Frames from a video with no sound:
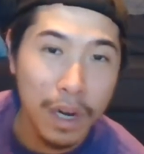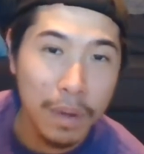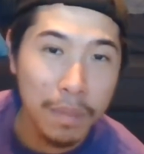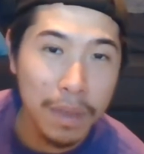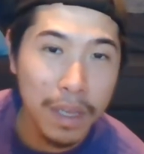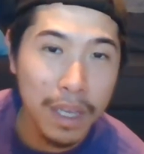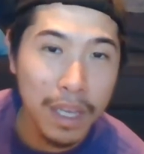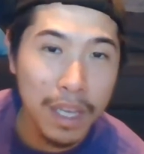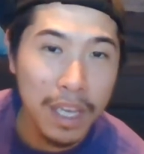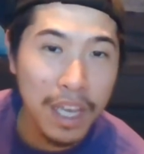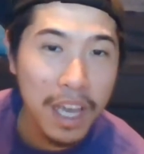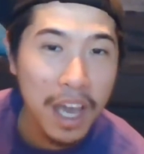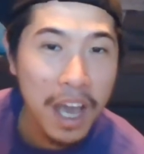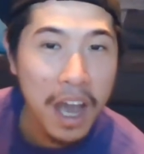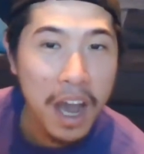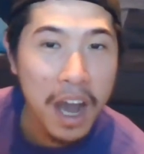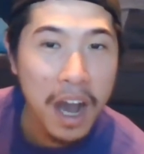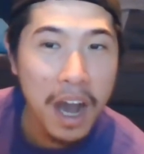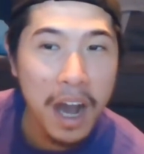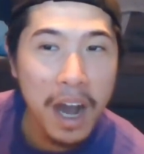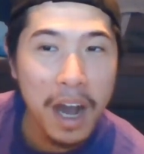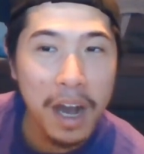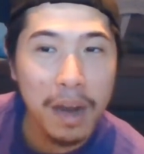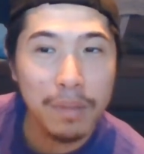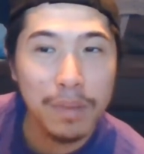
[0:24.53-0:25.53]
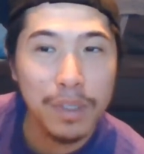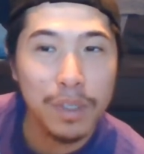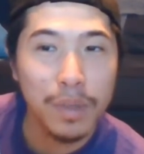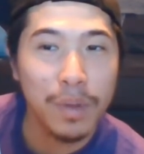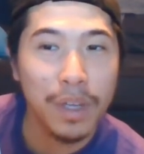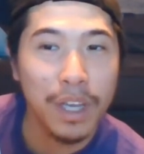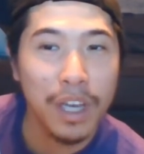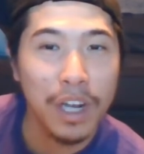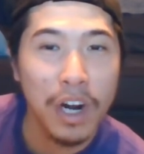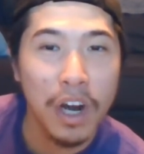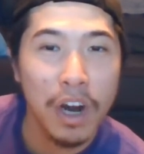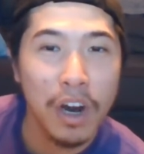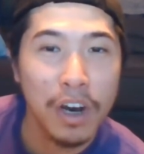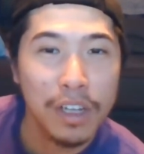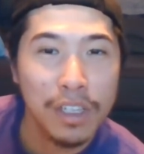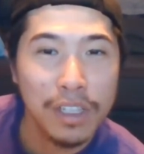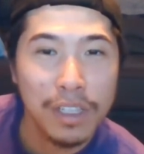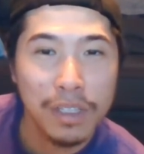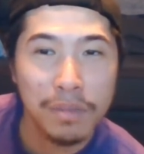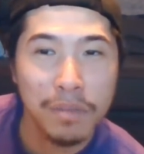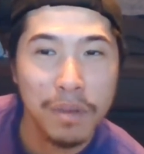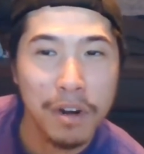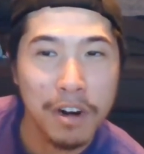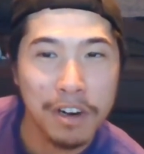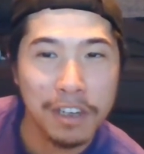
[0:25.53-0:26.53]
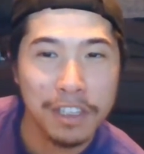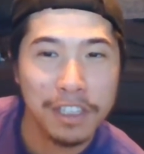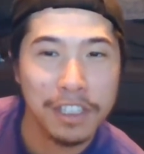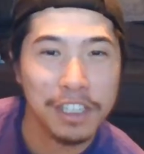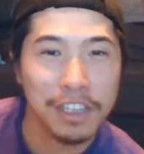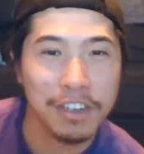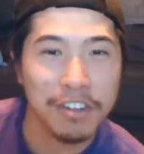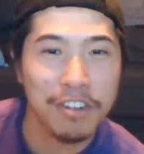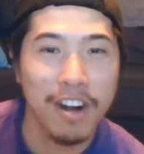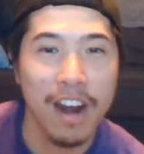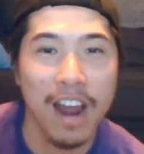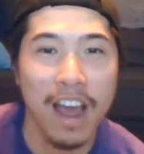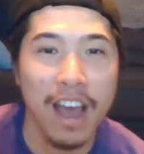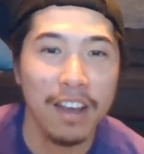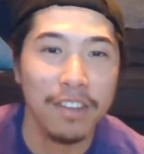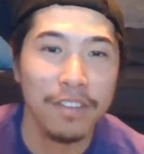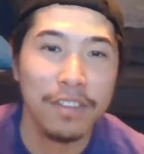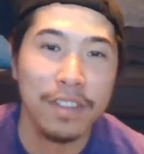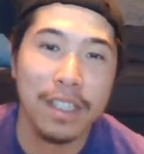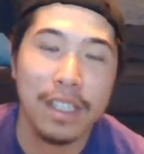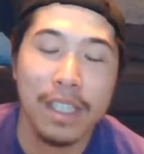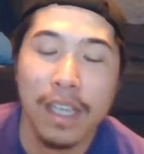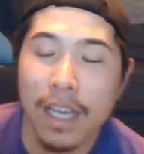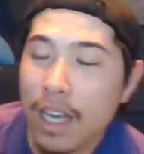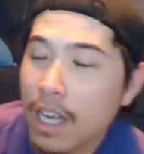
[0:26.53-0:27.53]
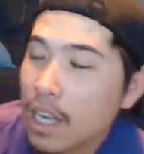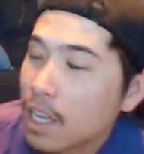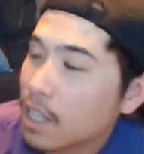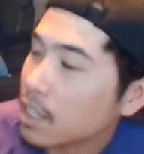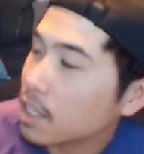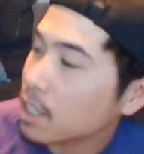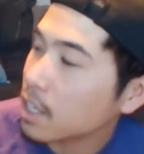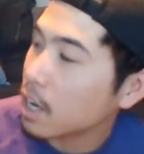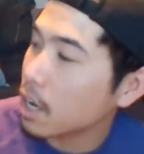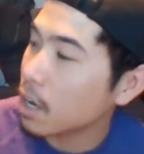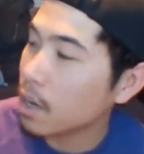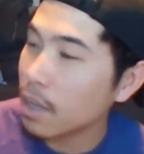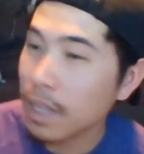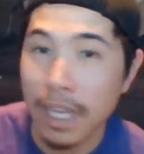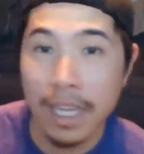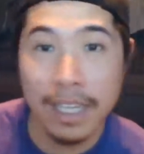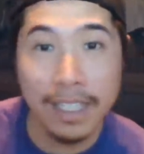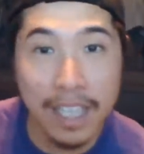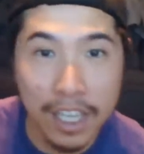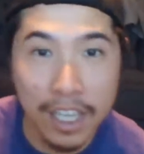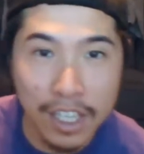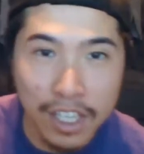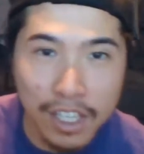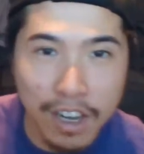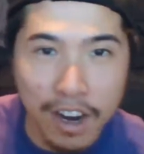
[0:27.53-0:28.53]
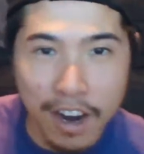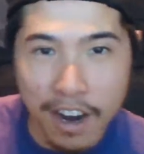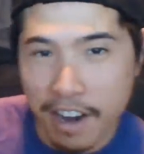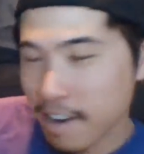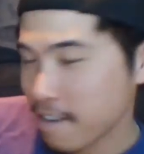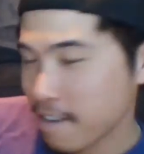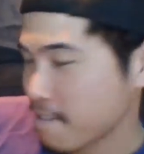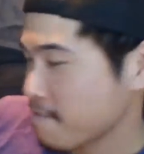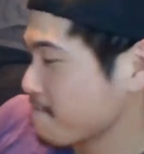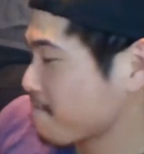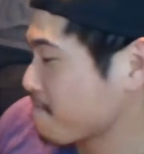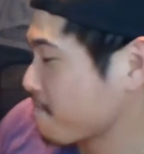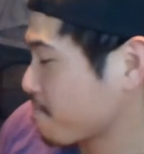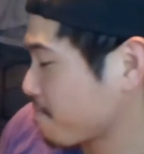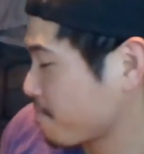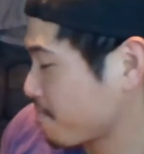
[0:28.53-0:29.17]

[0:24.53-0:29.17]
we're going to be doing an awesome arts and crafts. So let's get started.